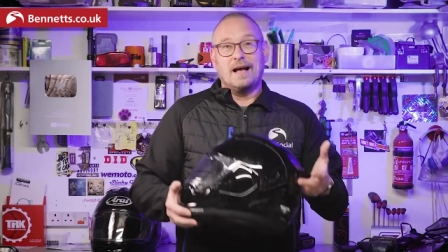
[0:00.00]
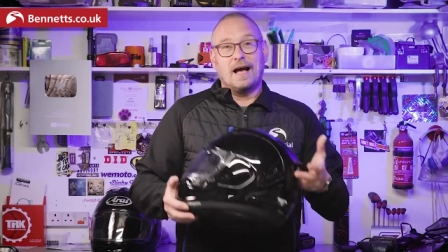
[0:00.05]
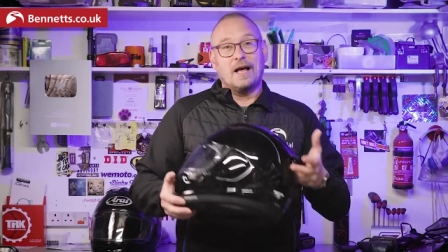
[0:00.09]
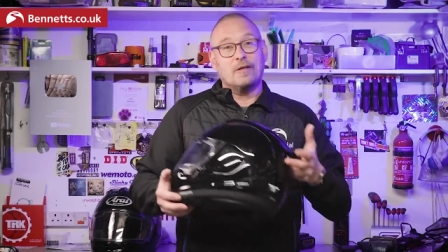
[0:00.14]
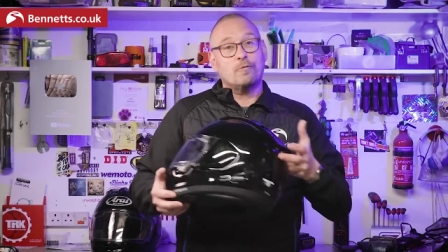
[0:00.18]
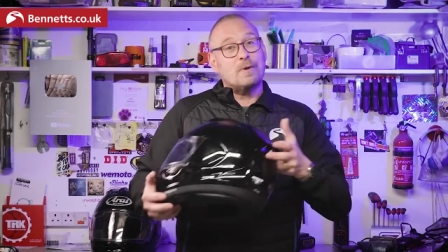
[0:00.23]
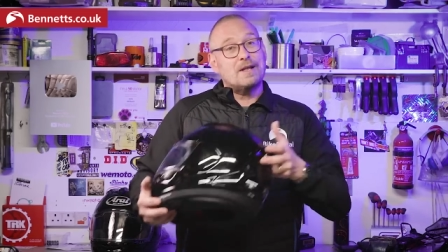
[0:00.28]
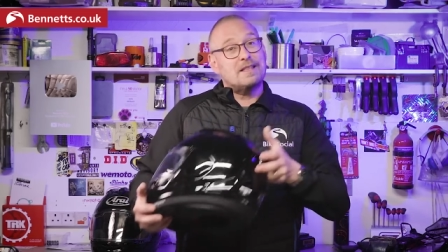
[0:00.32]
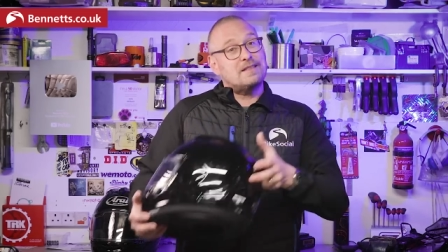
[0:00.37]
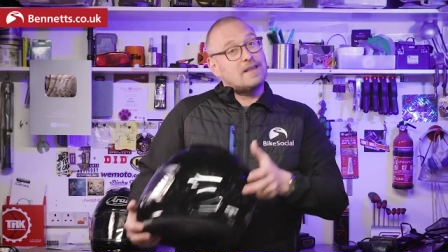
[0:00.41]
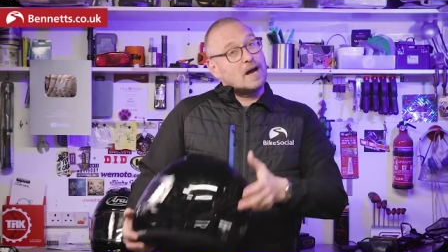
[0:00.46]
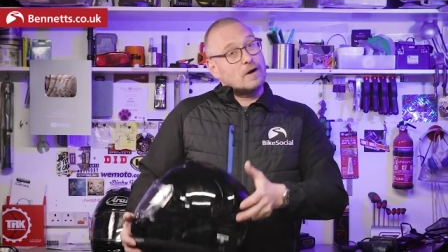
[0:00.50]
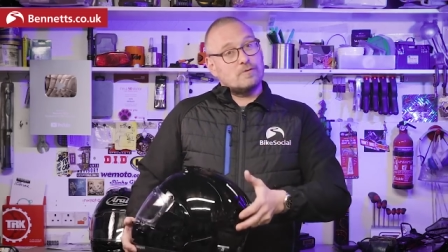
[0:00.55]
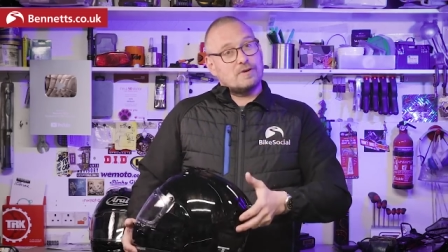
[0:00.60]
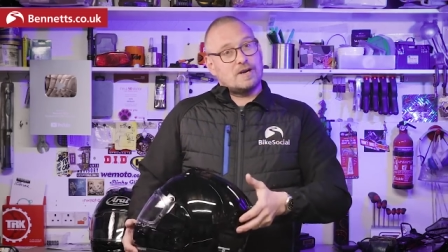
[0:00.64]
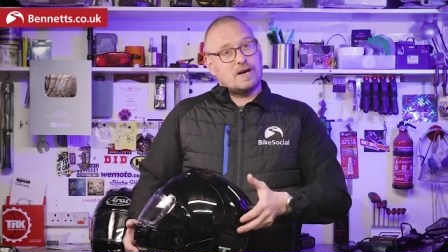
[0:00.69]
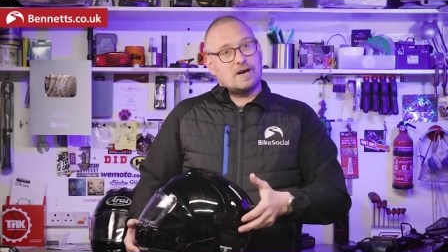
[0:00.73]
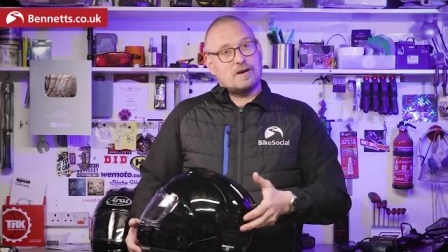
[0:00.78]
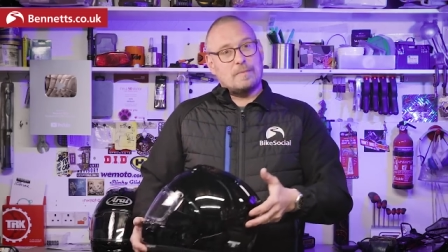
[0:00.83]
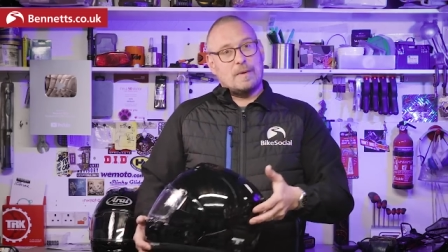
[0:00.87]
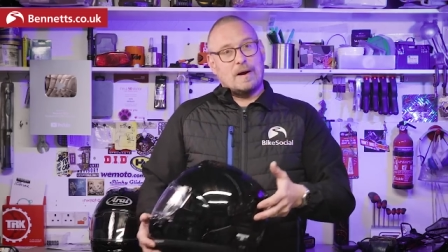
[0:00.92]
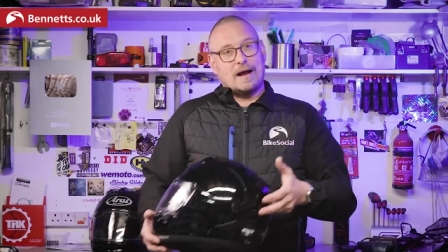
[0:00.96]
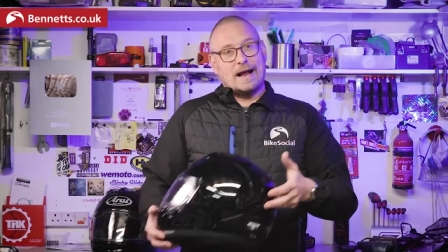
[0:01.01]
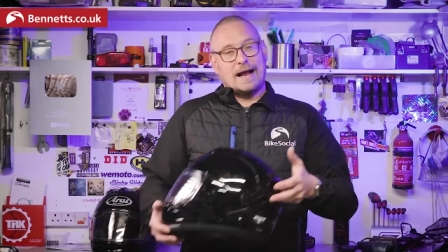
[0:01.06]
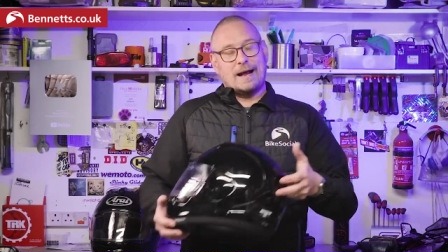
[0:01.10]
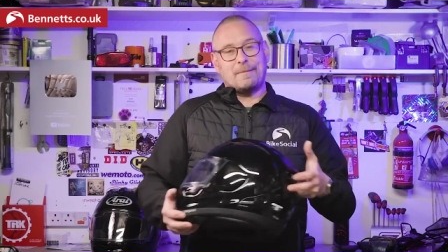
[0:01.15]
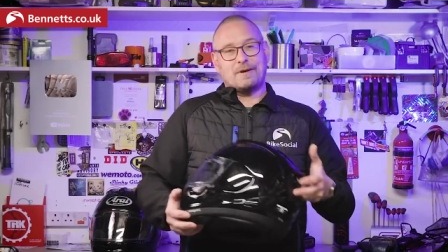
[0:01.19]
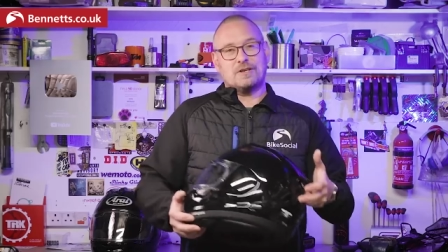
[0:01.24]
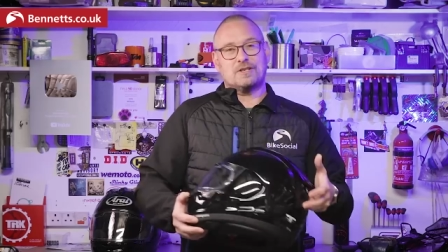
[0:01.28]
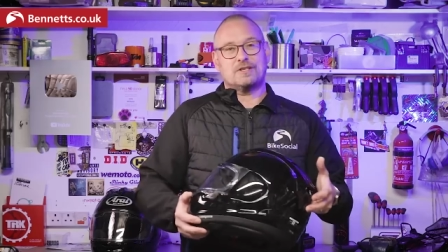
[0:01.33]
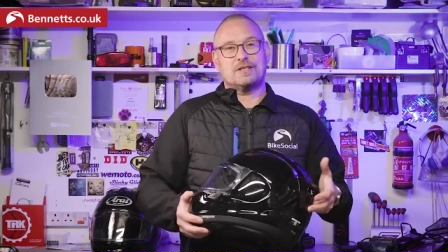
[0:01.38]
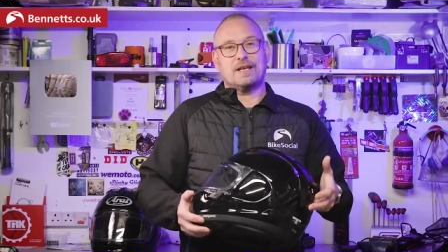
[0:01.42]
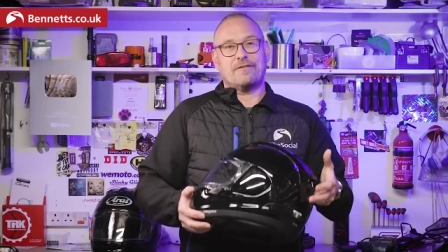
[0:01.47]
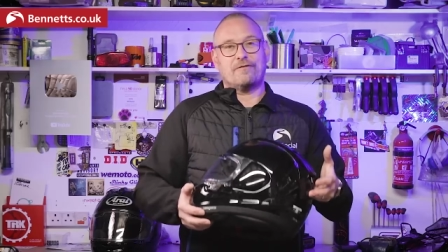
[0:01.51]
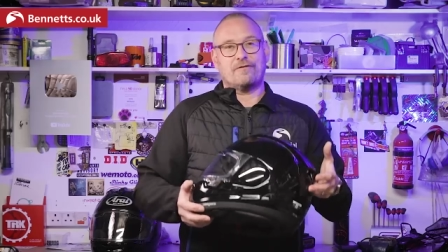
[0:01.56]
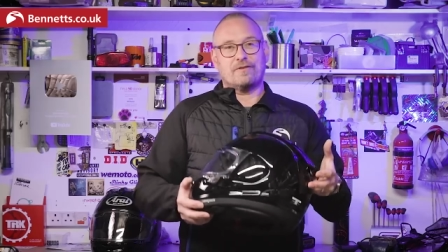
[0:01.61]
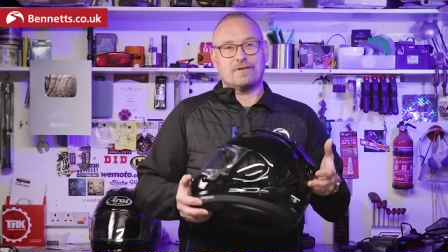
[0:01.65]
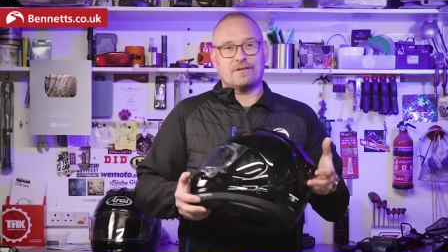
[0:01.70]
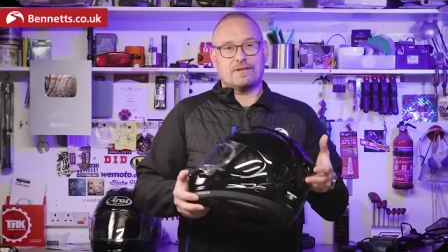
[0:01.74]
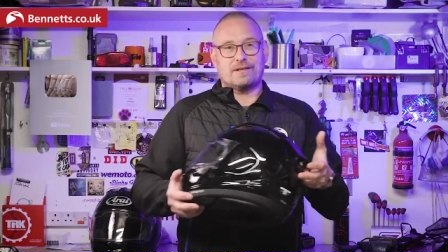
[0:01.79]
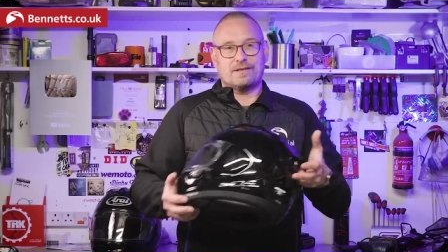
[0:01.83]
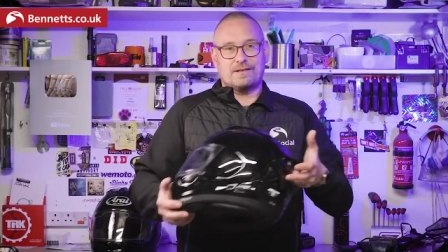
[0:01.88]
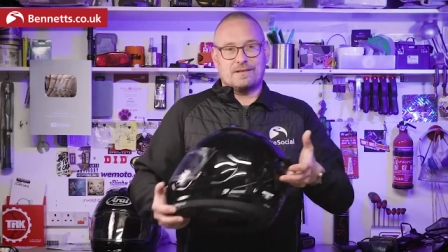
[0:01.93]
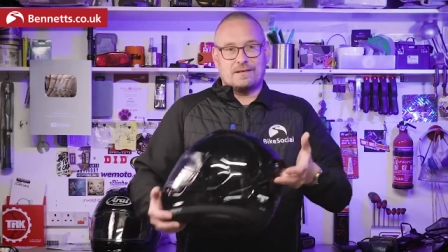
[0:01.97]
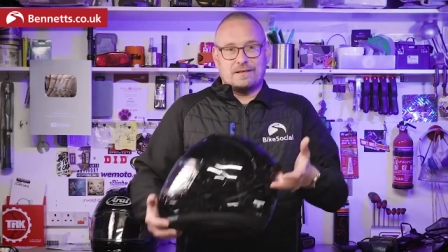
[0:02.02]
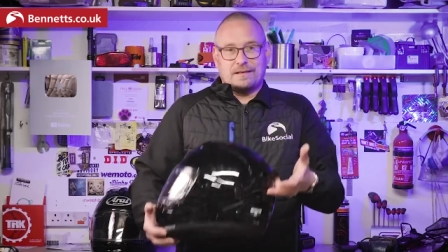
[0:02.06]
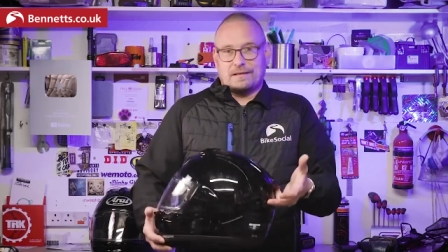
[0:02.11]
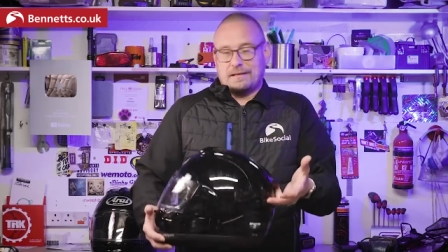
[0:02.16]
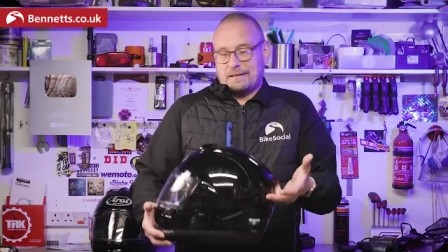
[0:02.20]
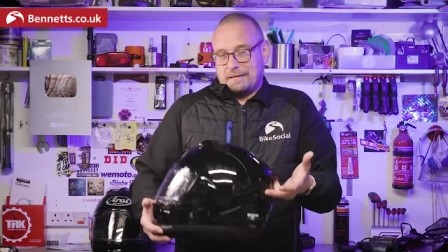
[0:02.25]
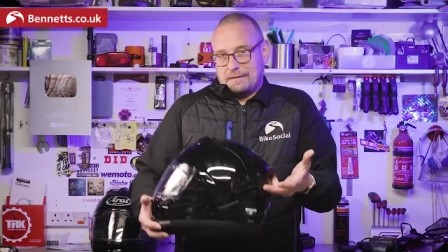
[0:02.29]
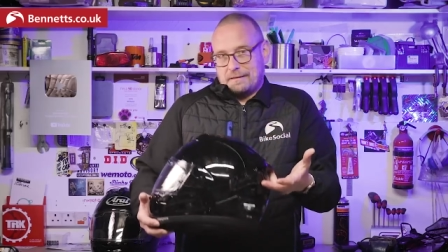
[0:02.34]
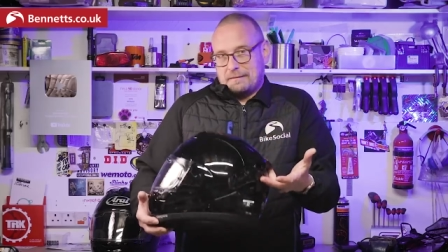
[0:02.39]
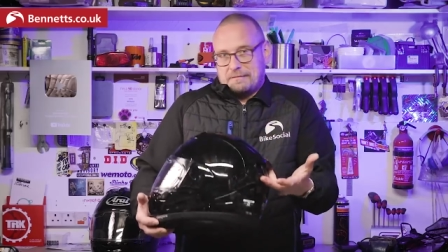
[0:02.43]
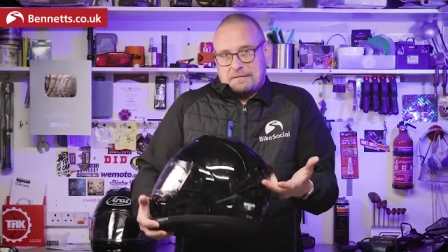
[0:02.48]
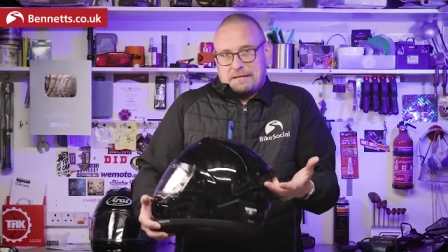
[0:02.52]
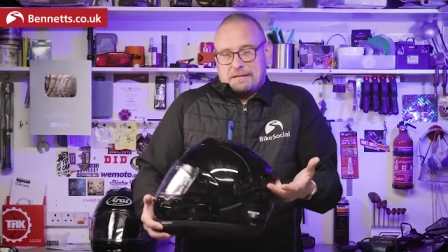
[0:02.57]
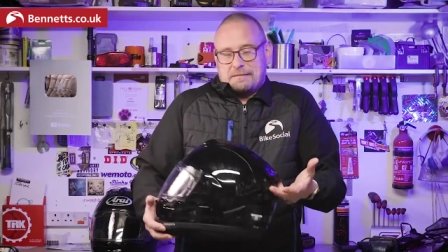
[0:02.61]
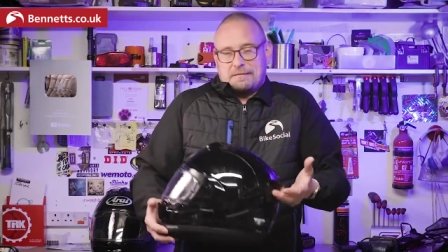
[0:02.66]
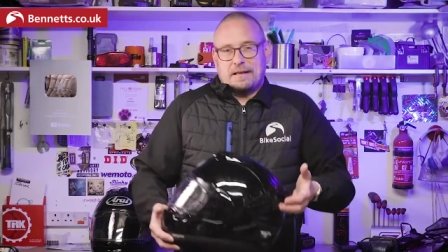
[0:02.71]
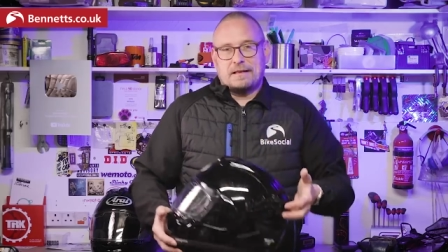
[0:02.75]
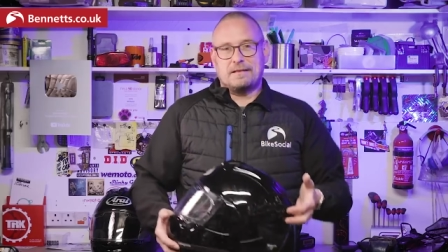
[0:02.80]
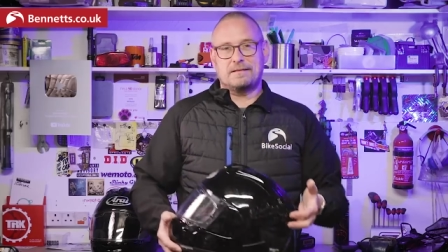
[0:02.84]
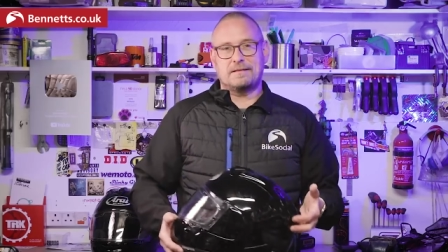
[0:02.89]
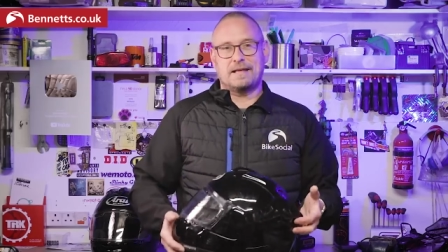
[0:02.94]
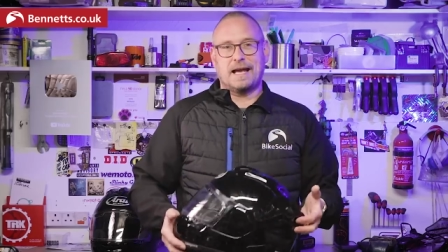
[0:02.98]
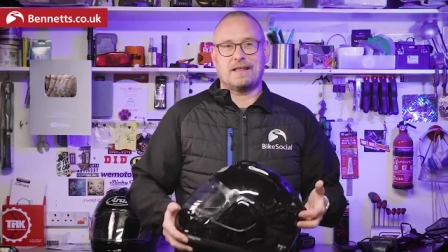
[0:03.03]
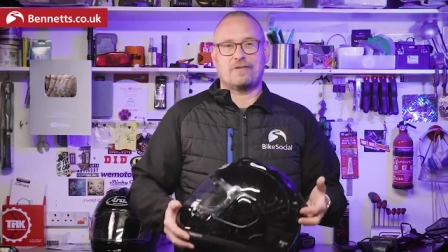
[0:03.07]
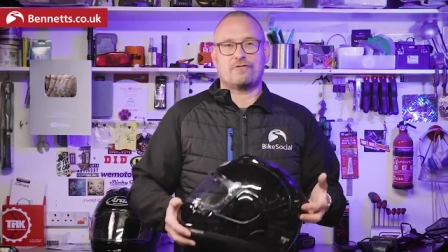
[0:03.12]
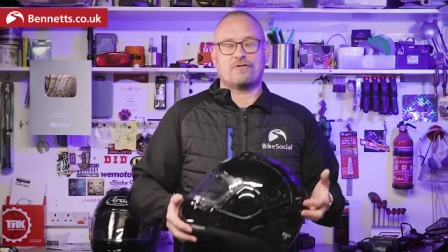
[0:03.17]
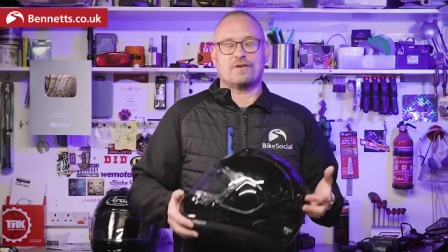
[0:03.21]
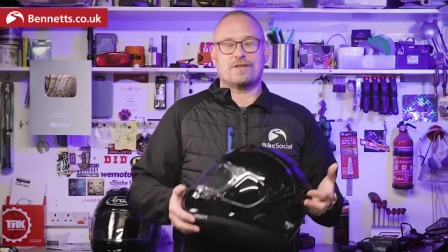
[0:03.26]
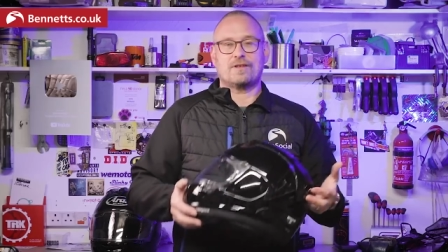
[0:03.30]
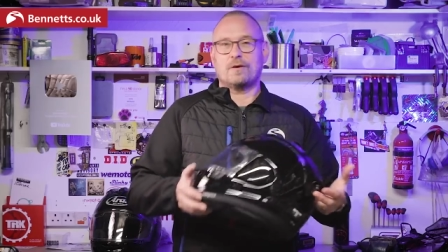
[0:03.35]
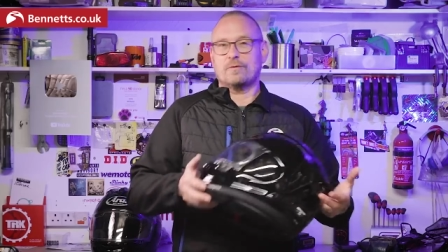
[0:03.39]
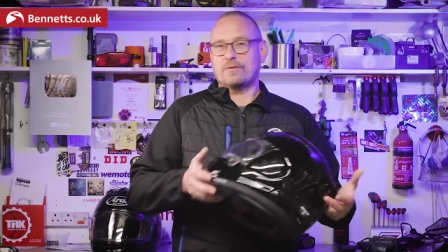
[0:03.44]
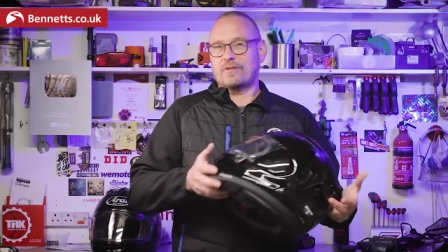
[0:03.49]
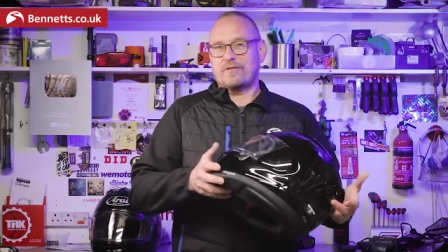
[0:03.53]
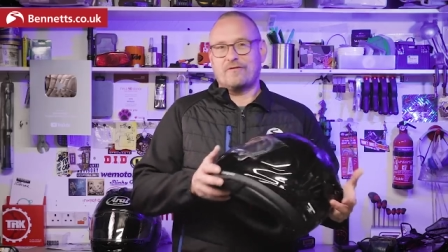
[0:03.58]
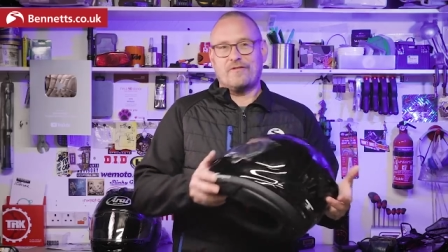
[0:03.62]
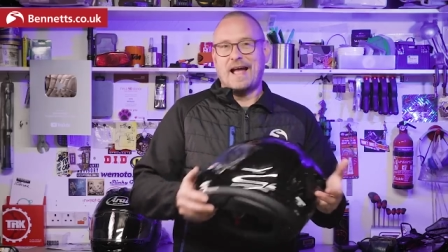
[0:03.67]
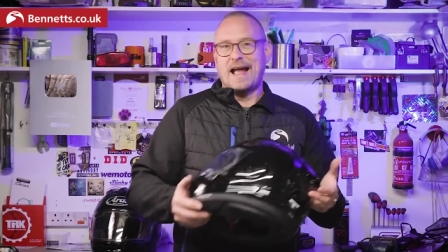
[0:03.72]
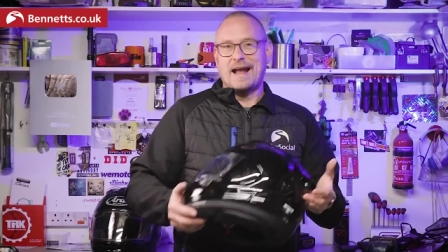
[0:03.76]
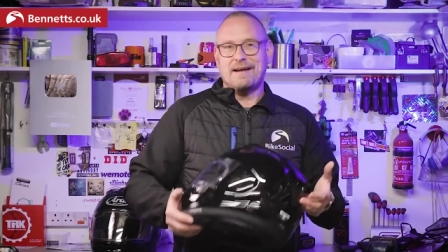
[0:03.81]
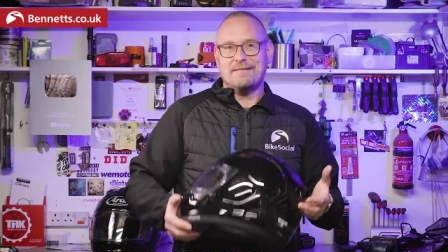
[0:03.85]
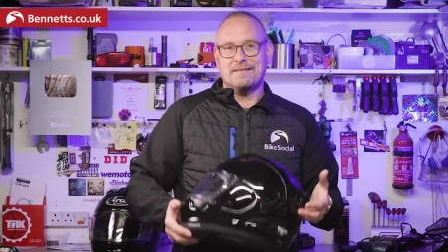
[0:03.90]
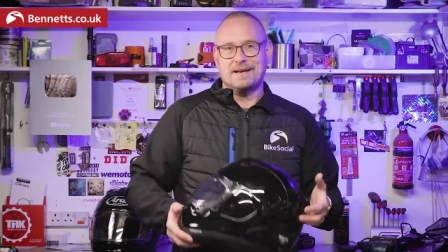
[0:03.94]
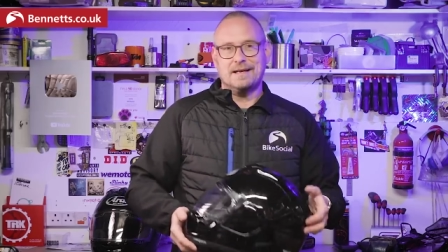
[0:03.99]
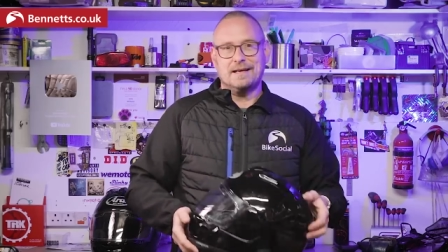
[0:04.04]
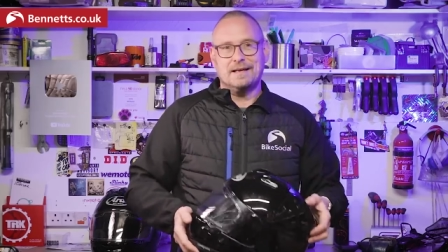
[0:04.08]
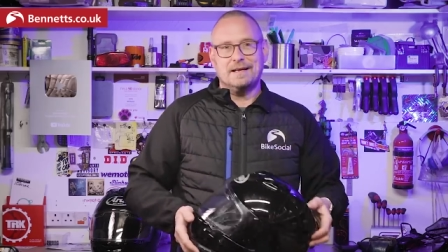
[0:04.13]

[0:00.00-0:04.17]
as we don't know by how much difference the test results vary.